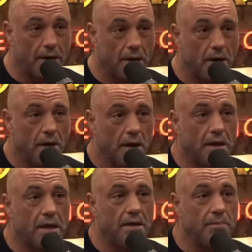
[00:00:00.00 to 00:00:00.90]
We
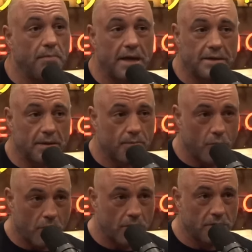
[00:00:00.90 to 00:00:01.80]
post daily celebrity
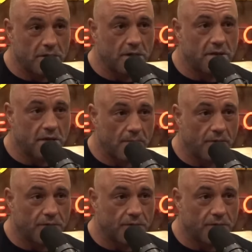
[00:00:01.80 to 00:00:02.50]
updates and news